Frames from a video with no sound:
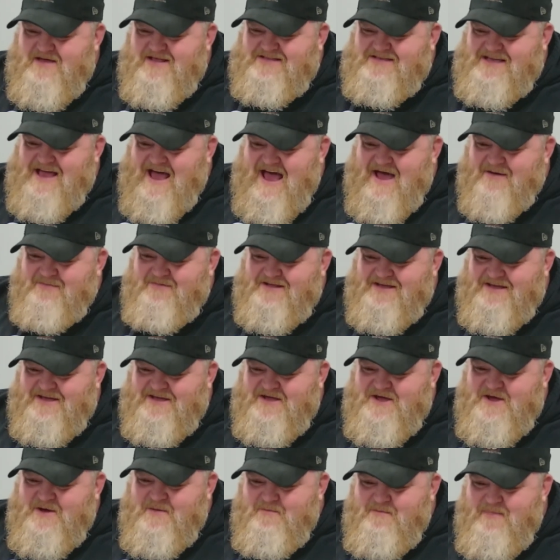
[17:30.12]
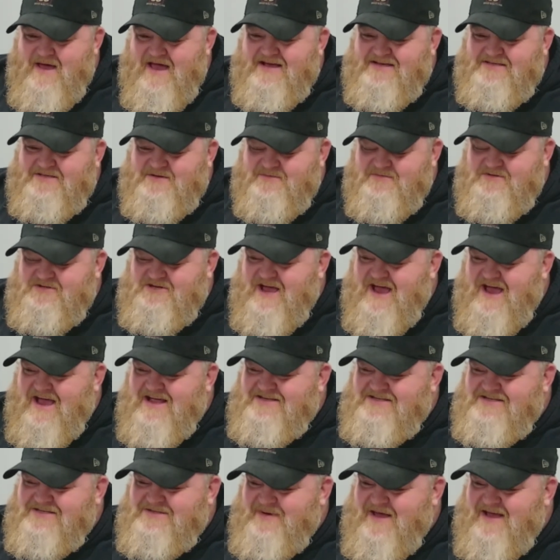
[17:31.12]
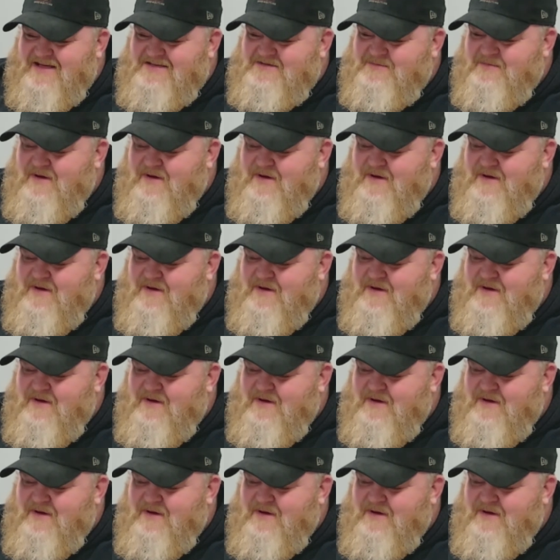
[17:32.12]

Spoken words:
time to make some changes, make some